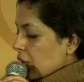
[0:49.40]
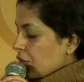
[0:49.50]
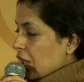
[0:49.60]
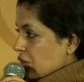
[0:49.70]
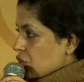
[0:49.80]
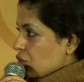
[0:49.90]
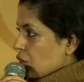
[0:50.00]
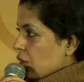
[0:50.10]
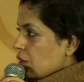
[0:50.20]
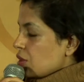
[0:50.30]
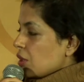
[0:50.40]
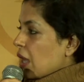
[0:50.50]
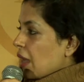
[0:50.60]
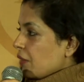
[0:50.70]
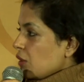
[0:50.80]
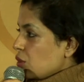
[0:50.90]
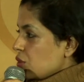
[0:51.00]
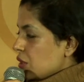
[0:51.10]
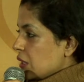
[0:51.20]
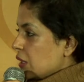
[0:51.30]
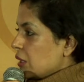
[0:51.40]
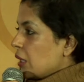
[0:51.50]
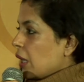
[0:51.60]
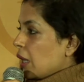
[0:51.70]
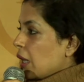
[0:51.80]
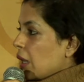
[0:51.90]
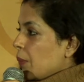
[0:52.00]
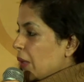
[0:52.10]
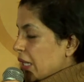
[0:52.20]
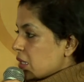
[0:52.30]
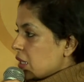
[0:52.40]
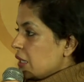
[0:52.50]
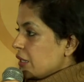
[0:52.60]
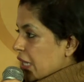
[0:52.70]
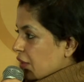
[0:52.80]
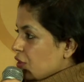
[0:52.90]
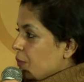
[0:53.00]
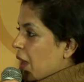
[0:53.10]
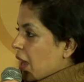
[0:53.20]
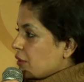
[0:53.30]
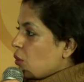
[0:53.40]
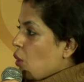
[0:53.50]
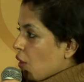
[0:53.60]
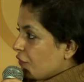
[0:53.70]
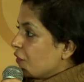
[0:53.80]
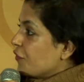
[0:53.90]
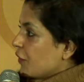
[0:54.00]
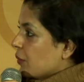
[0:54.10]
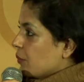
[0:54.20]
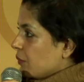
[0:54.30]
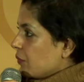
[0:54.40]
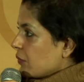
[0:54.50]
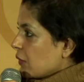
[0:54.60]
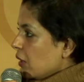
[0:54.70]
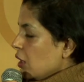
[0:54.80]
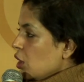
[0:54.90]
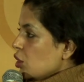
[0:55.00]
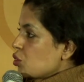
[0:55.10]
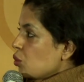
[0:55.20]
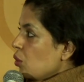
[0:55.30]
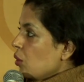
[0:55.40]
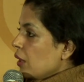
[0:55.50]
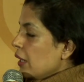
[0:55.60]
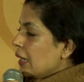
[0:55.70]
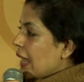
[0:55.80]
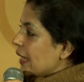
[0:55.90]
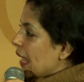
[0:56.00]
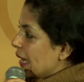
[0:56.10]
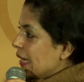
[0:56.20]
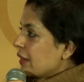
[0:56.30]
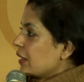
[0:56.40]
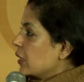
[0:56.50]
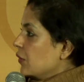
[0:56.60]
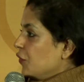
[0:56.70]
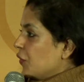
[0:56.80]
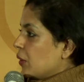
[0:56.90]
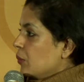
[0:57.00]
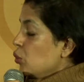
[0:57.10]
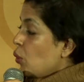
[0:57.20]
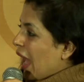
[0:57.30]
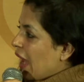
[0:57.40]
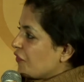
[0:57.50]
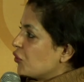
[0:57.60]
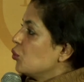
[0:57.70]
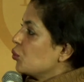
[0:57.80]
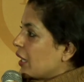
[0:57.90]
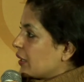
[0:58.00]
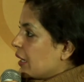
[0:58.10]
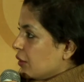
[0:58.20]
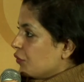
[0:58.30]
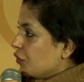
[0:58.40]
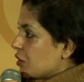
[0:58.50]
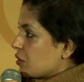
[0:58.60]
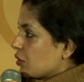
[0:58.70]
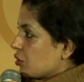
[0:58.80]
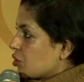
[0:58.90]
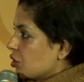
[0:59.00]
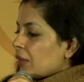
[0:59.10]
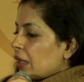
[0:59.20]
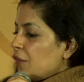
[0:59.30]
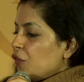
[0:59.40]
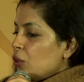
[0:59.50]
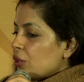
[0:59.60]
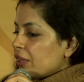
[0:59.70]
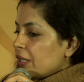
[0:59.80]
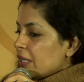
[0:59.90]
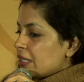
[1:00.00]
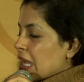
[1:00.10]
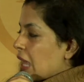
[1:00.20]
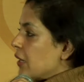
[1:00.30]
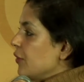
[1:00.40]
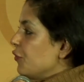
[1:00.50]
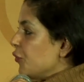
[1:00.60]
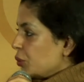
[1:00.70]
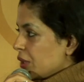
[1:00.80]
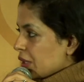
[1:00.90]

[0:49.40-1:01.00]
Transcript: restaurant and the cuisine plays an integral part of the film. So, like anything in film, you have to do that kind of research. If you look at the Italian food in